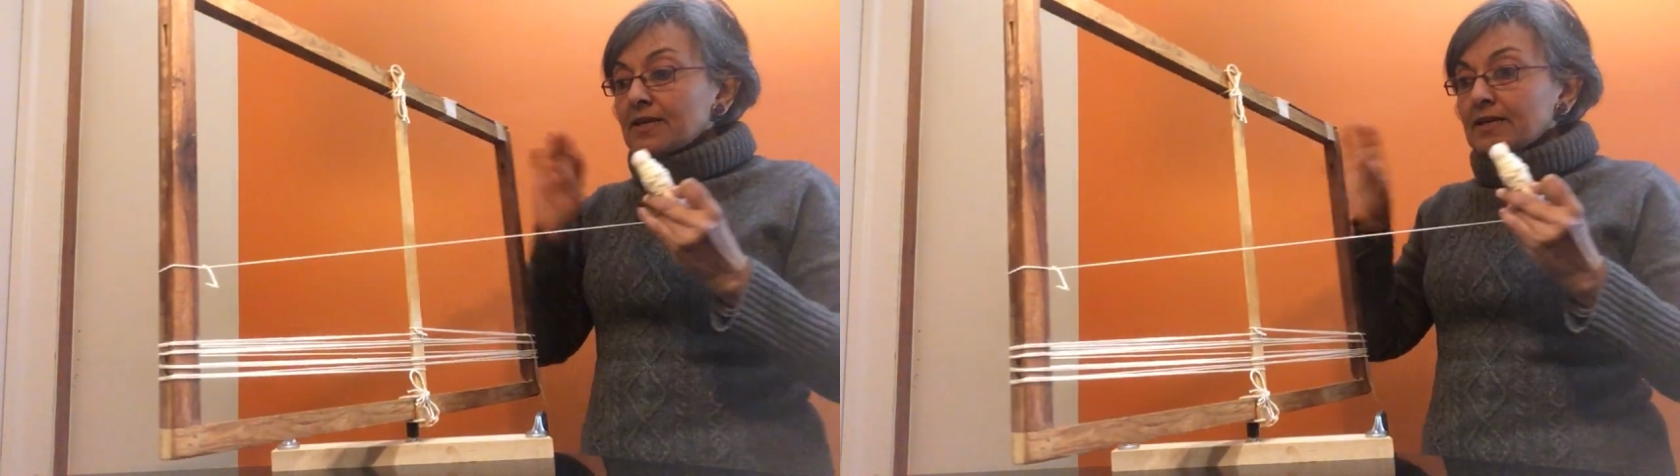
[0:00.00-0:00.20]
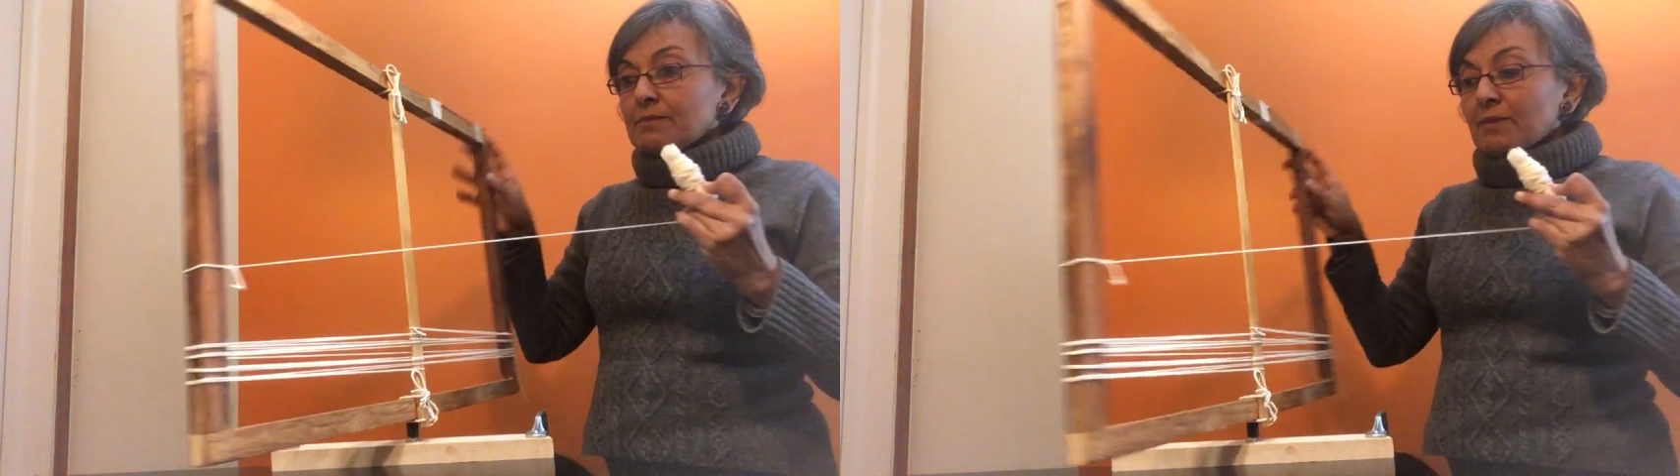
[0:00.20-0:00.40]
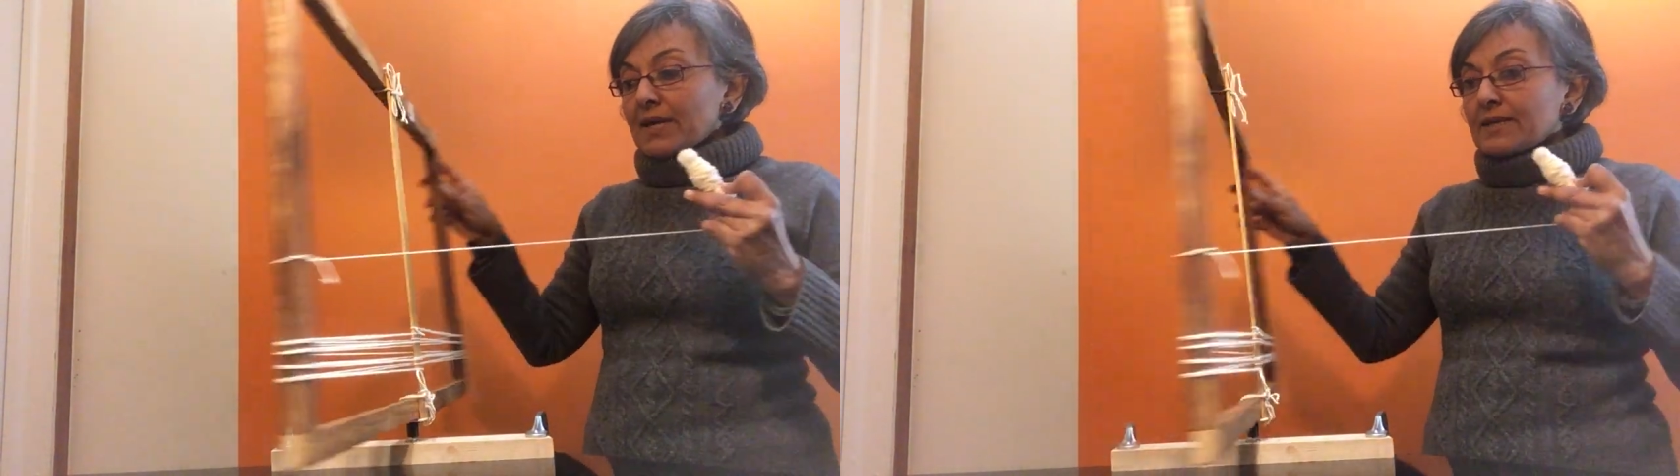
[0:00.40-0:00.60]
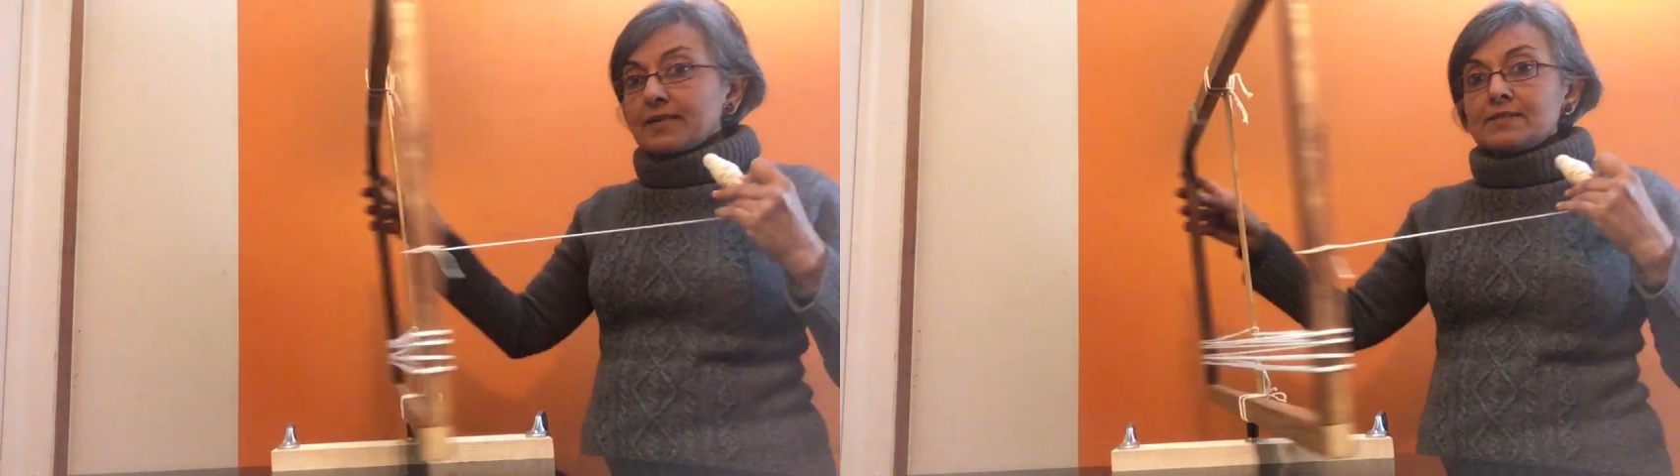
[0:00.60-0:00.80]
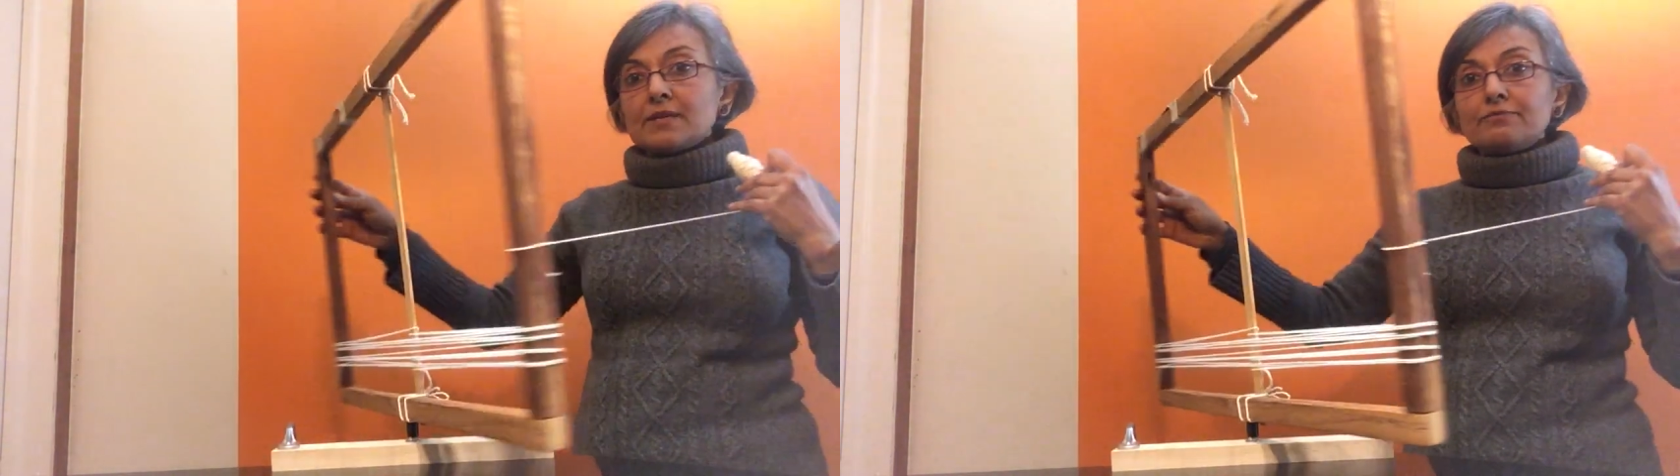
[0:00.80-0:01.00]
In my
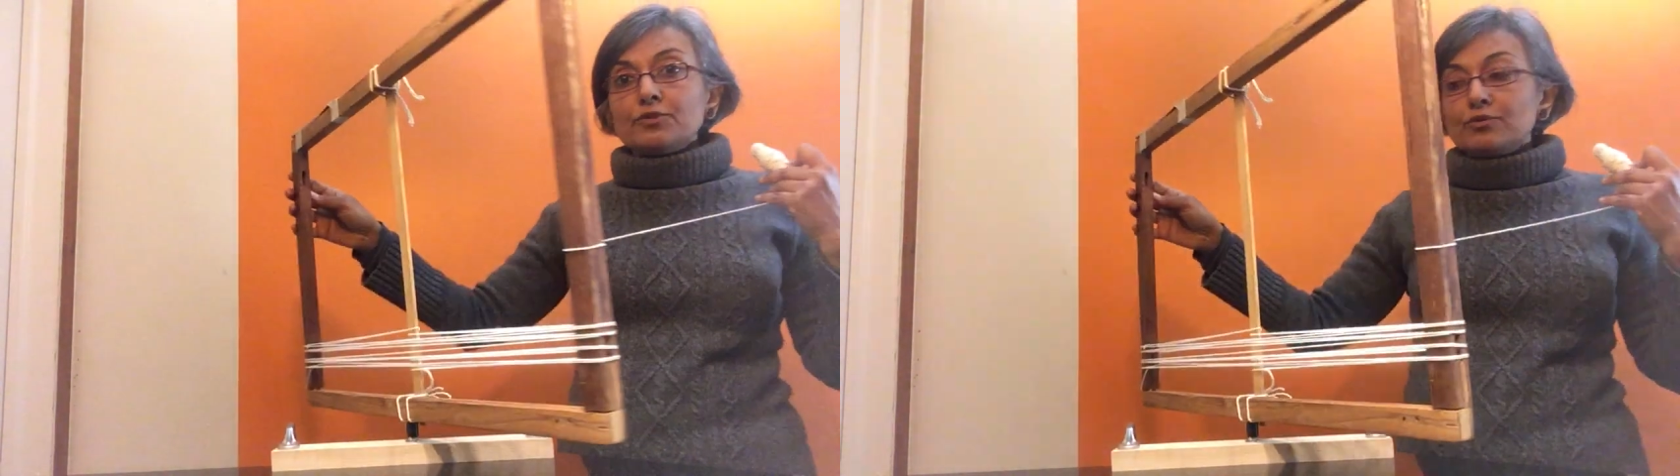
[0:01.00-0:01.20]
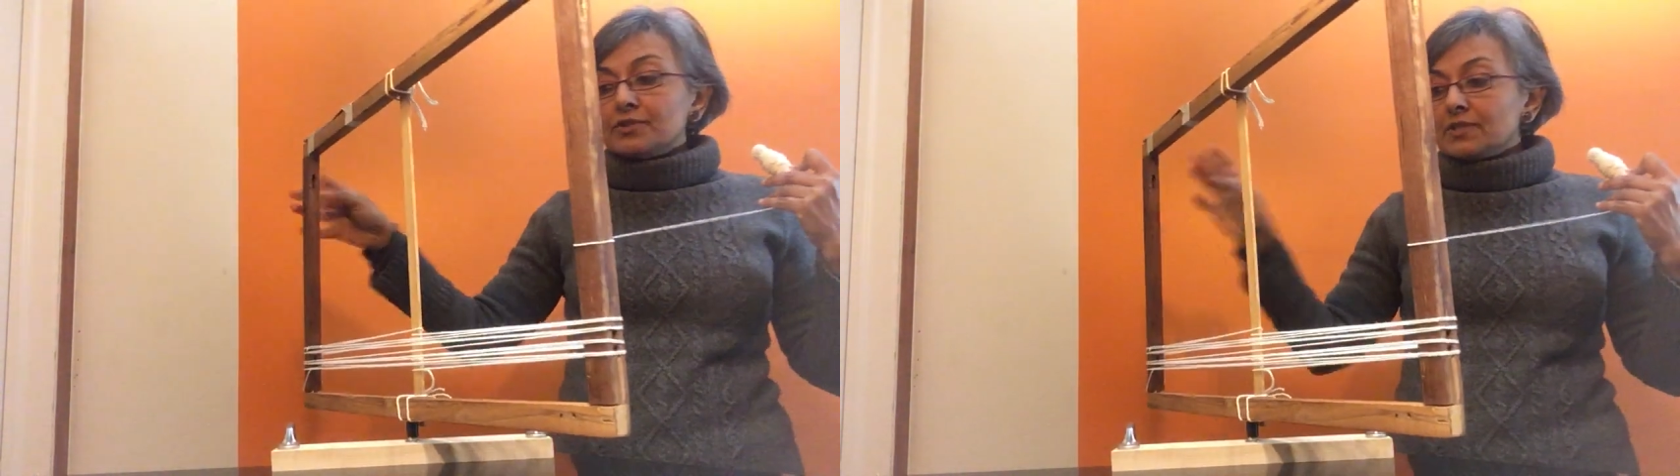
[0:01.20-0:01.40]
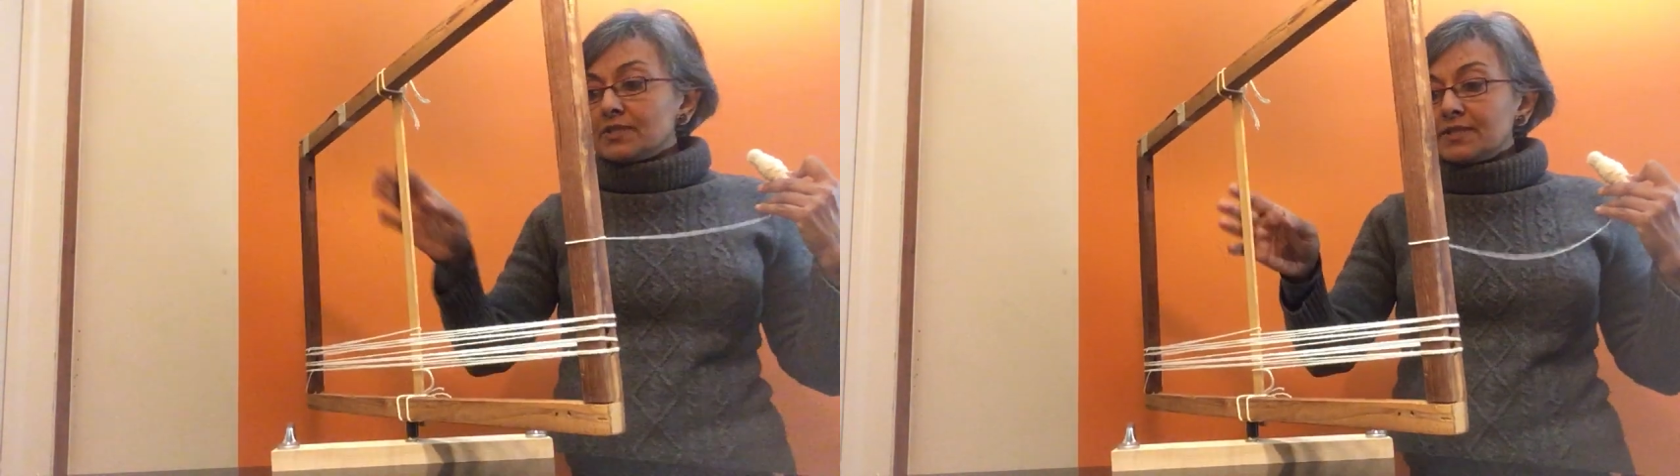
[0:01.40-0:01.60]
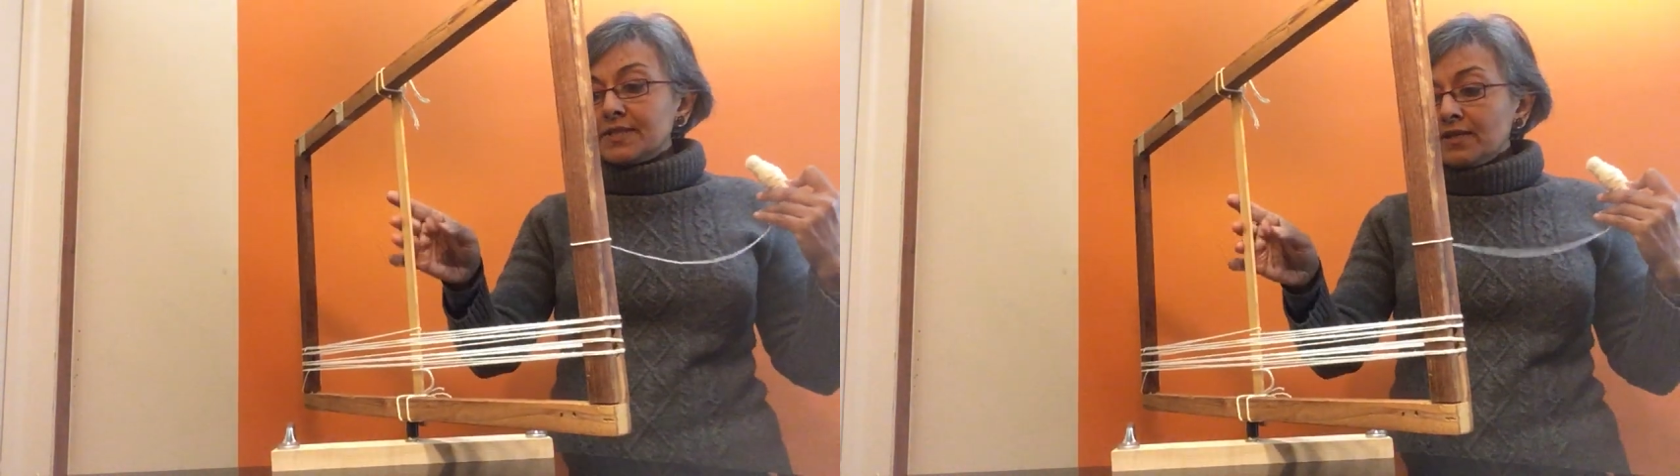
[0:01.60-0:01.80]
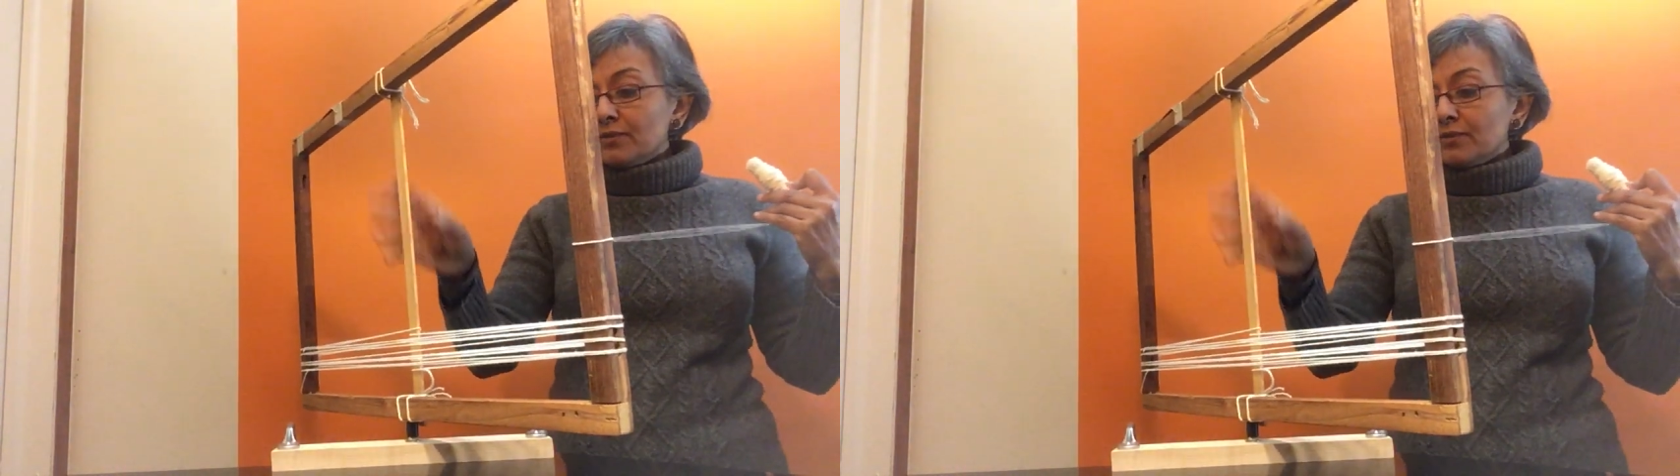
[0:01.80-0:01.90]
case, I've used a stick,